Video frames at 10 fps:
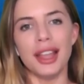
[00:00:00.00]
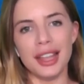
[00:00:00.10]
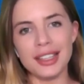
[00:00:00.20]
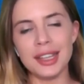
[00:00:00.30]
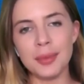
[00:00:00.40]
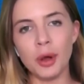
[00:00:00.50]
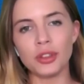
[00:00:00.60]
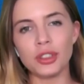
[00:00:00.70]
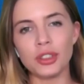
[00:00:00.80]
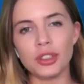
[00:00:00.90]
is he
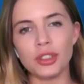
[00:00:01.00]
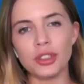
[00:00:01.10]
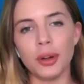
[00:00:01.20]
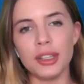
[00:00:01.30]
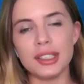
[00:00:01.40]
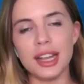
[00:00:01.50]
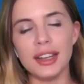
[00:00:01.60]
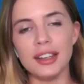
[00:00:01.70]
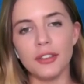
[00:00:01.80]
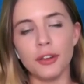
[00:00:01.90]
most likely going to
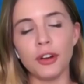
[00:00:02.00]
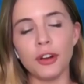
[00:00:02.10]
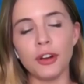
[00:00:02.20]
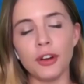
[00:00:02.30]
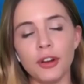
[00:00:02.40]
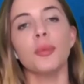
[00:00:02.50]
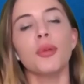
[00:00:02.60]
stay in Denver?